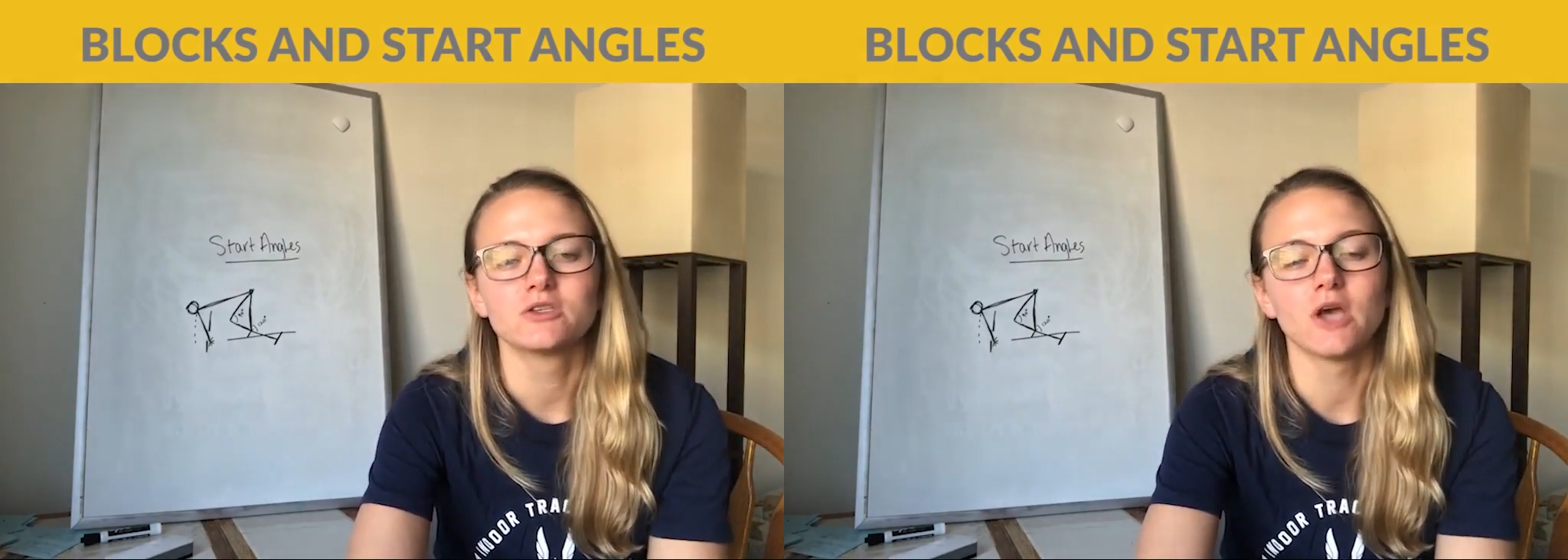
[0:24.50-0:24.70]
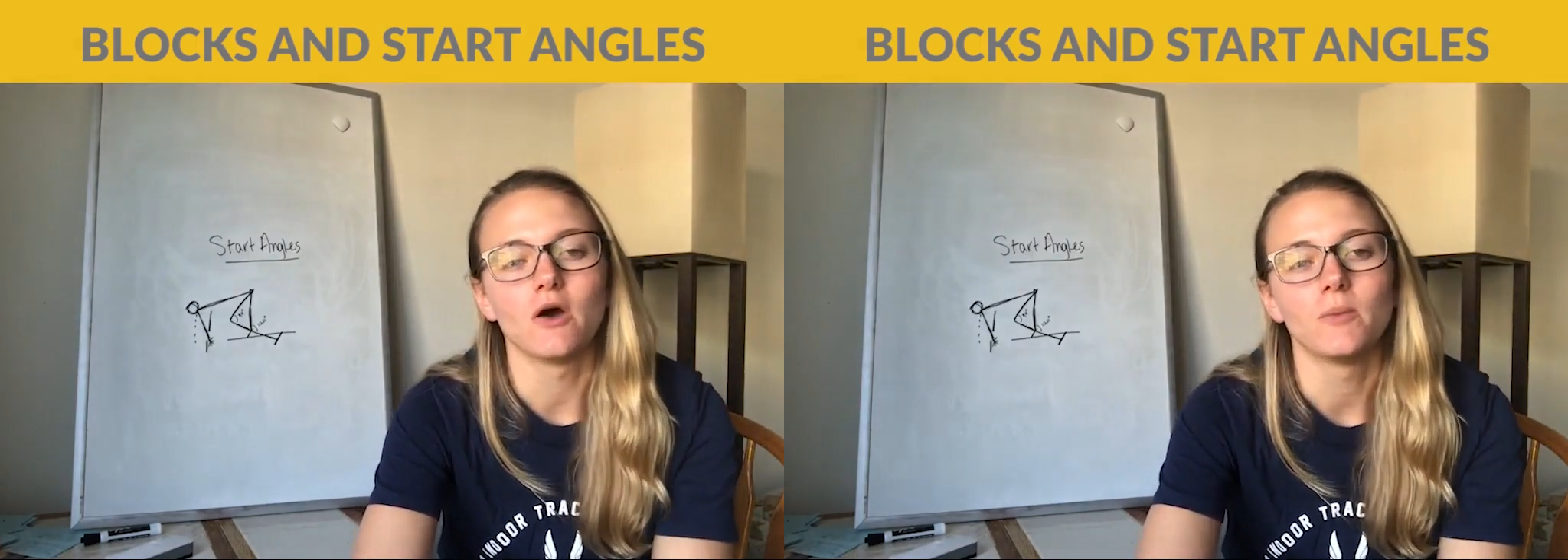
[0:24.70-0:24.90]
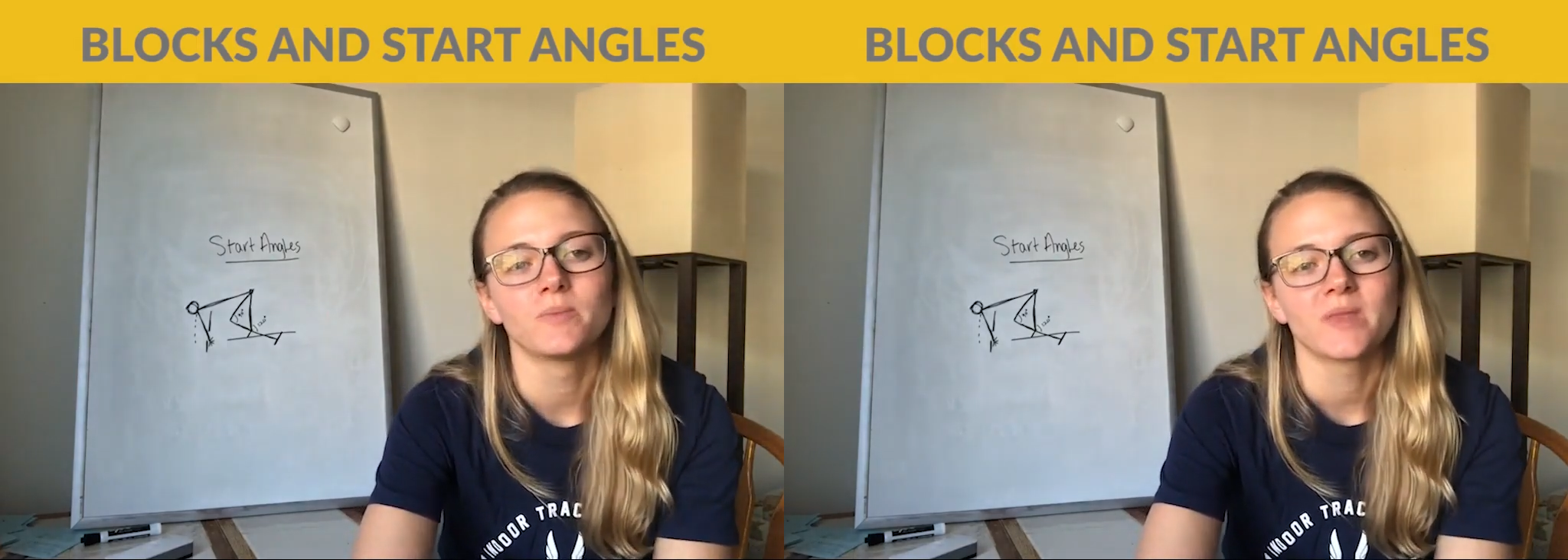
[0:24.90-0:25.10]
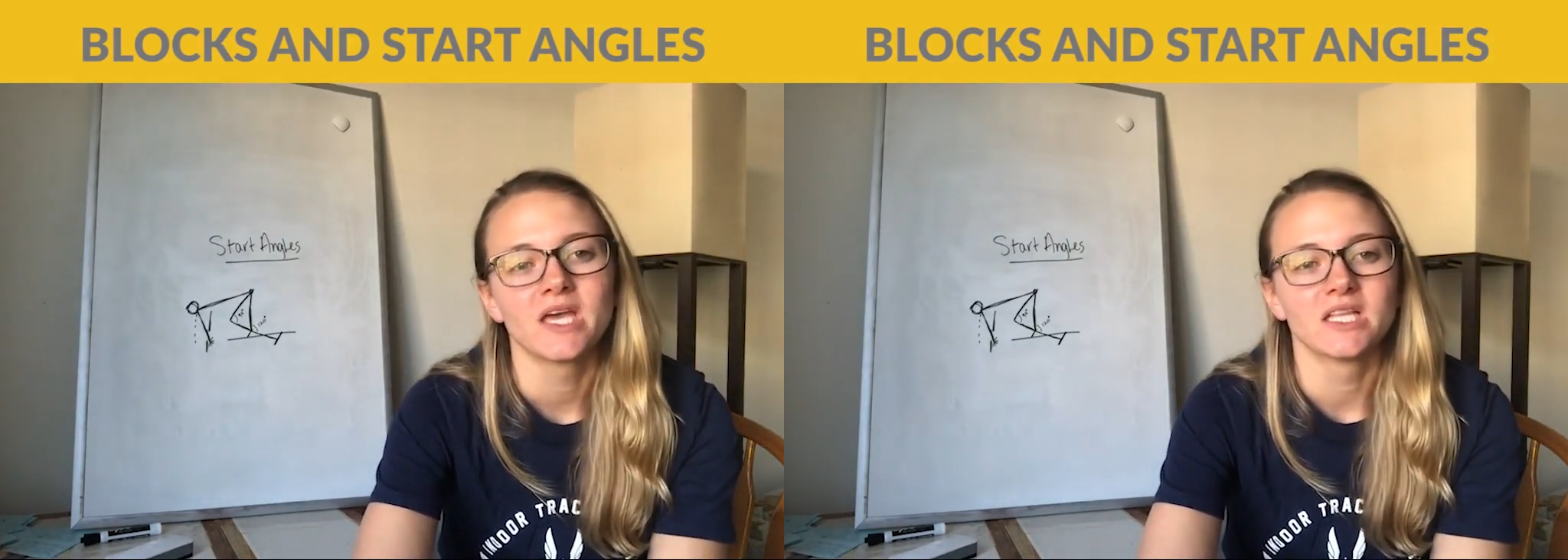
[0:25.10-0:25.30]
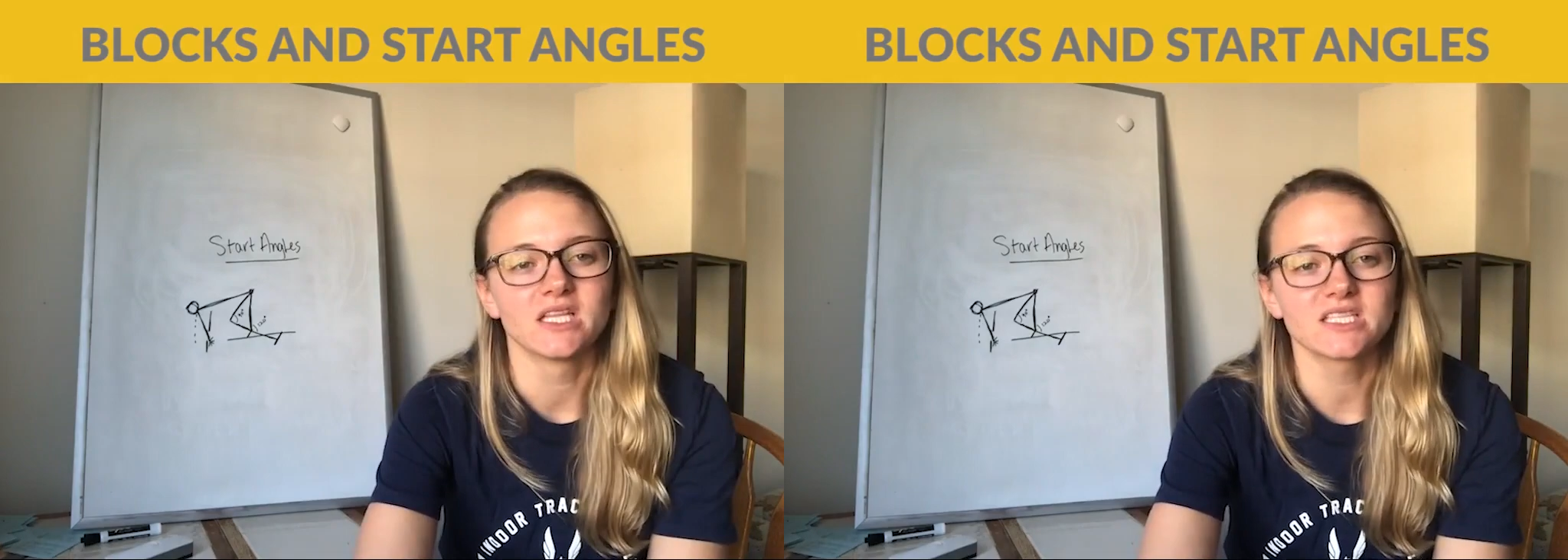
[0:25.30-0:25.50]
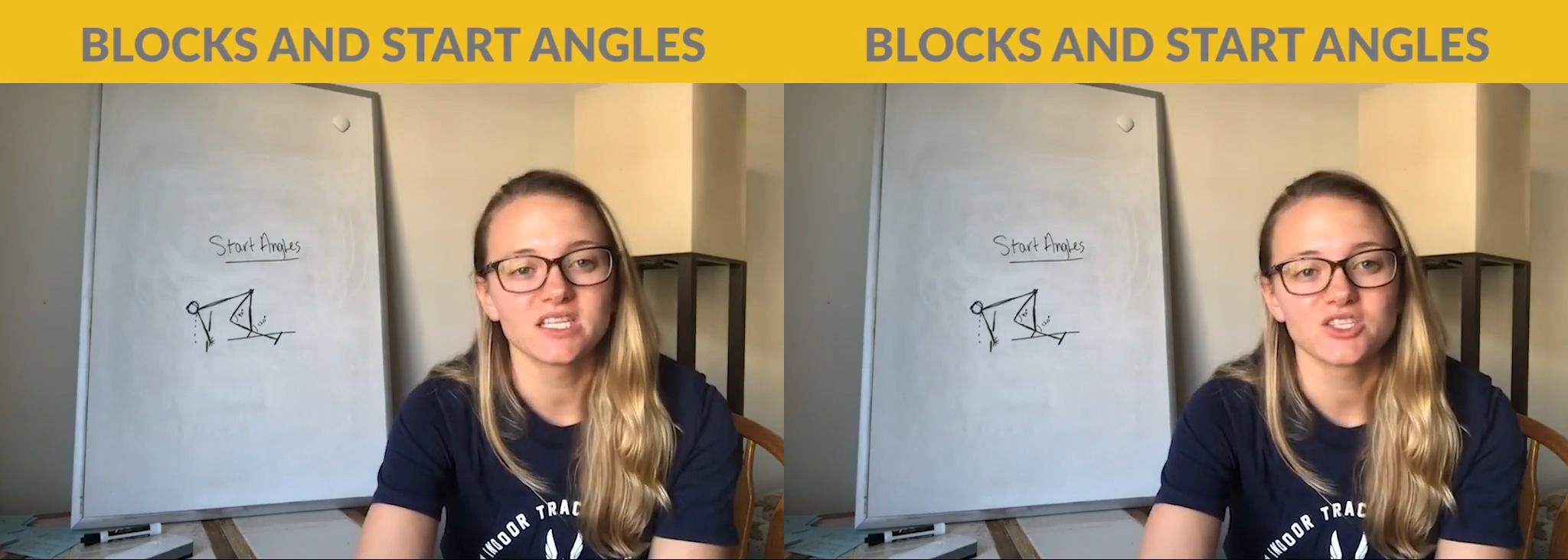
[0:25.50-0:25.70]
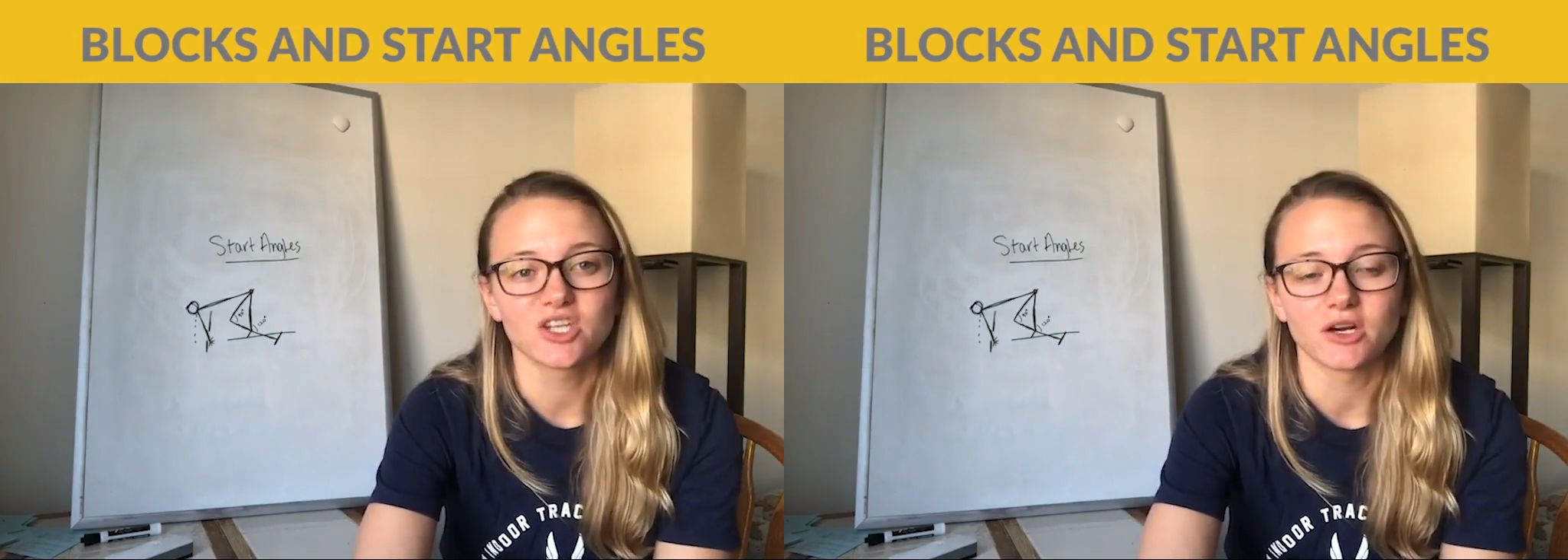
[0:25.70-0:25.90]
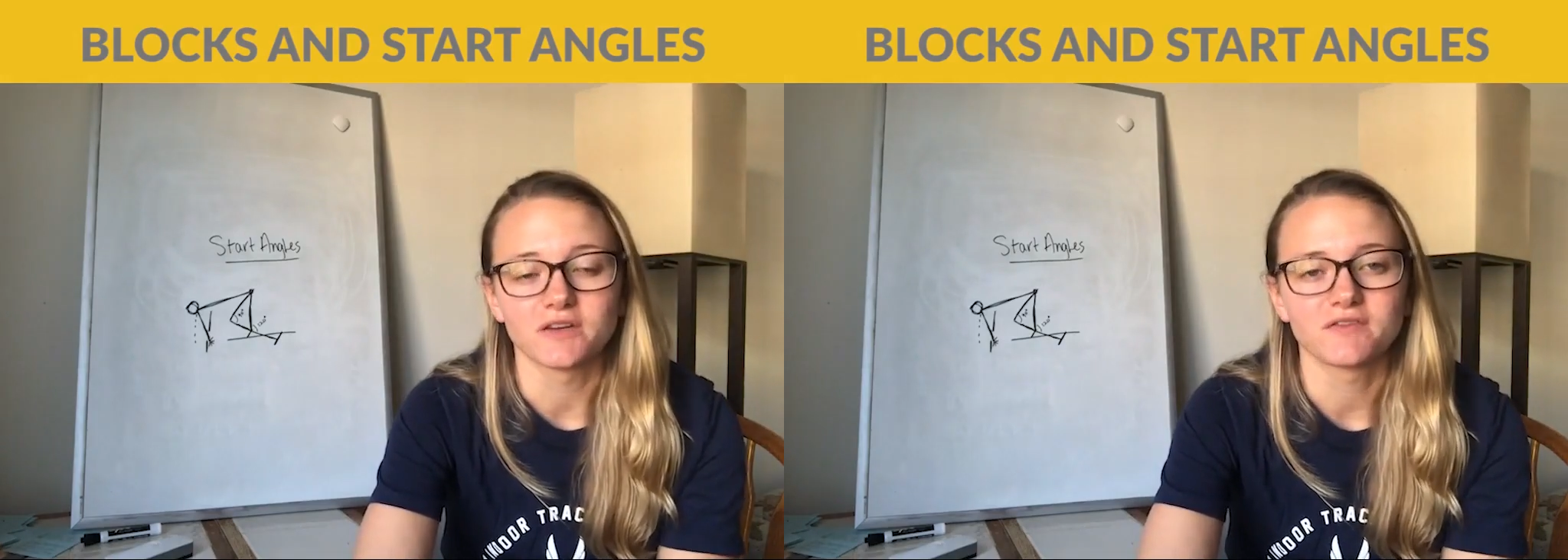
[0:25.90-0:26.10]
So let's get
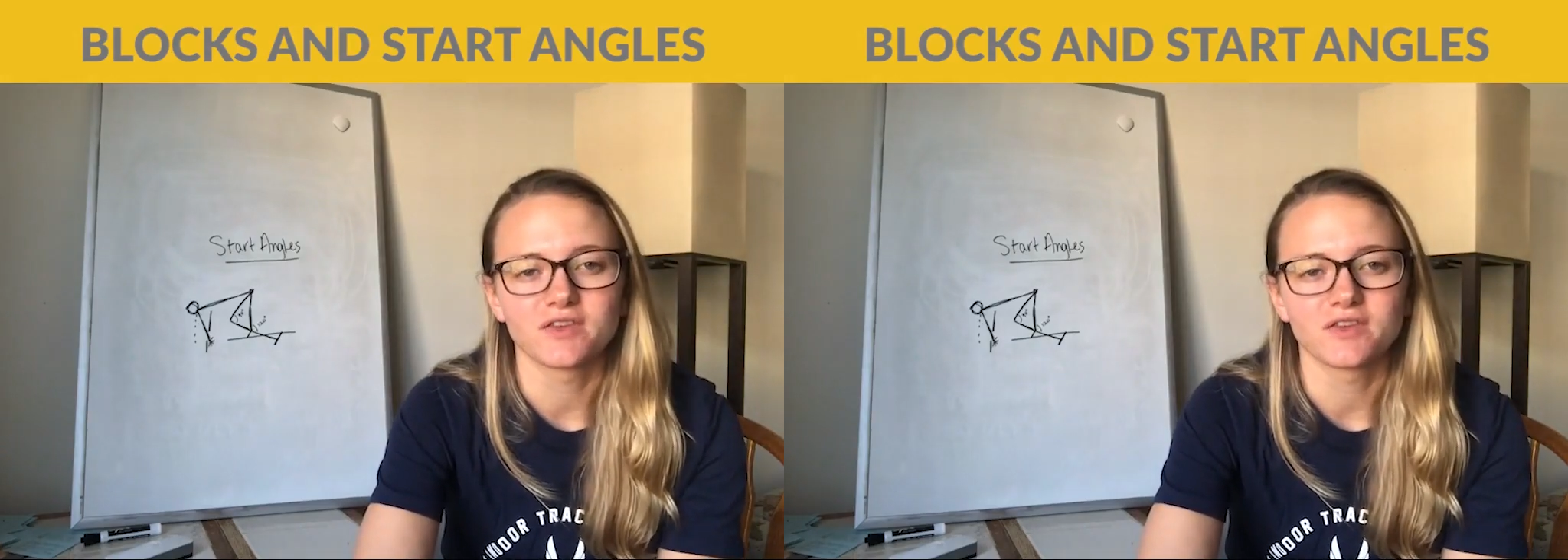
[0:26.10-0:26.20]
started.